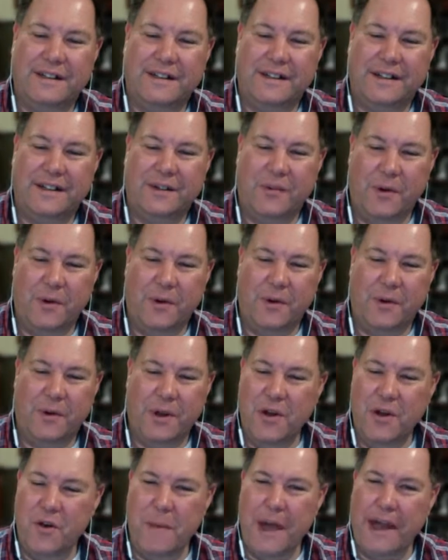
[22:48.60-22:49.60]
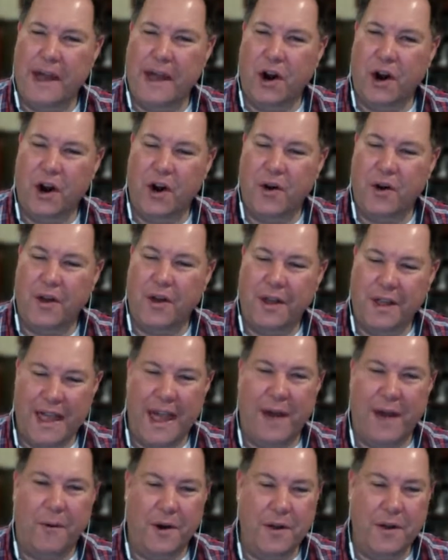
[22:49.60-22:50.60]
David. Were you making her?
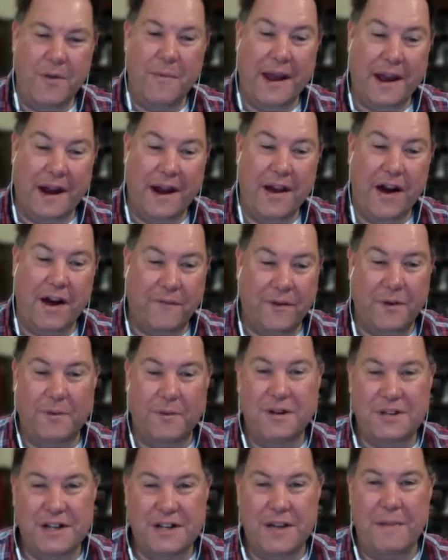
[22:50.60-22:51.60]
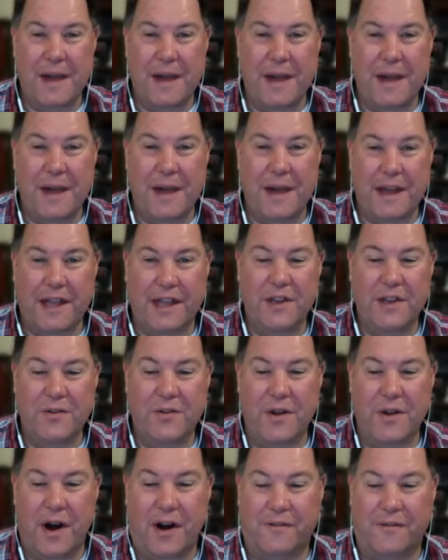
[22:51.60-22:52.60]
Yeah. Were you making the offer? Or was she making you the
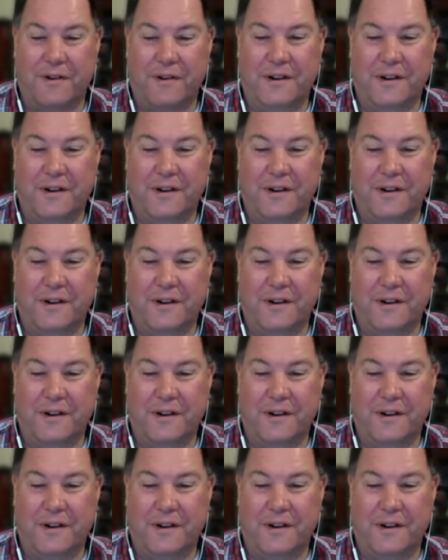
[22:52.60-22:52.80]
offer?